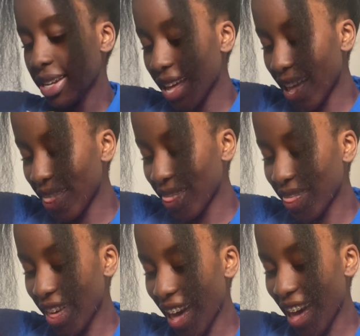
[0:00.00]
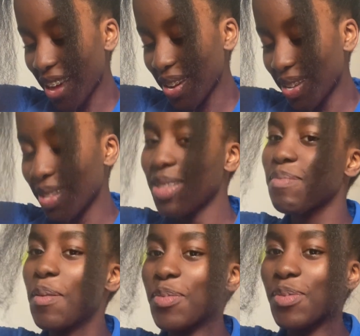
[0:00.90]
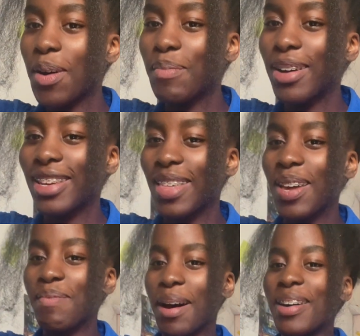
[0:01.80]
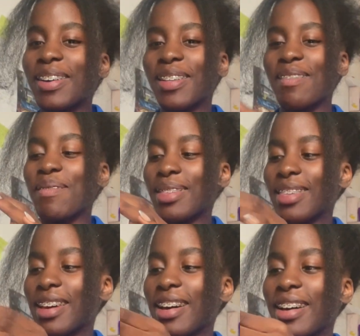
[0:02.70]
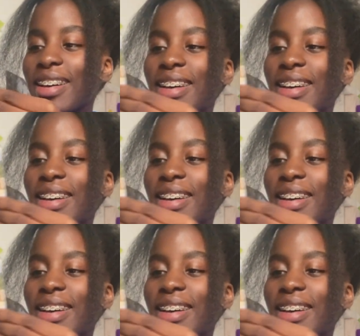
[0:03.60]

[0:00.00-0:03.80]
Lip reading: And then, this is what I'm most excited about because I wrote the sticker.